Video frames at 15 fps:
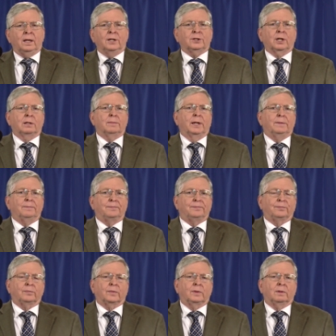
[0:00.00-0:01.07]
He said to me,
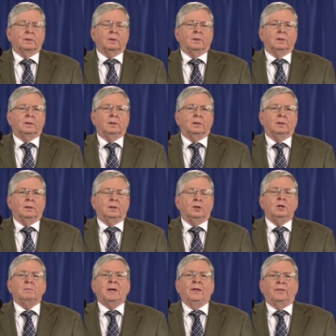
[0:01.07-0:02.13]

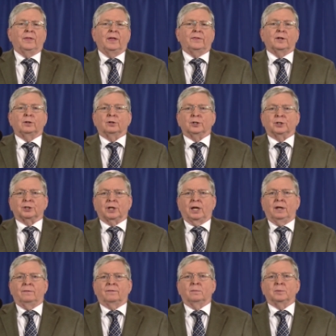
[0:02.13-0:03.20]
You may think that you're
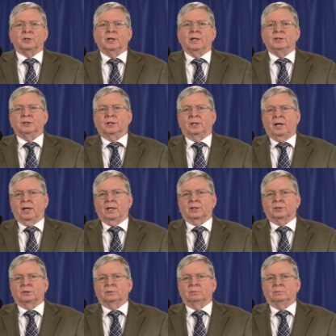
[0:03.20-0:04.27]
safe from Satan's
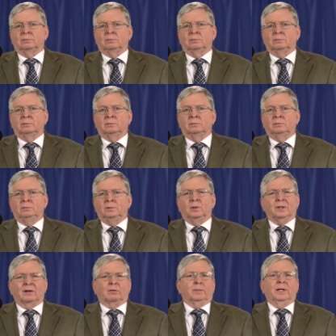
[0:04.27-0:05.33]
attacks.
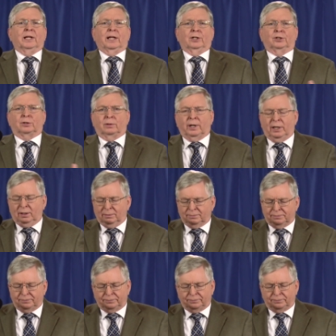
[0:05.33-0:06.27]
You'll never be led astray.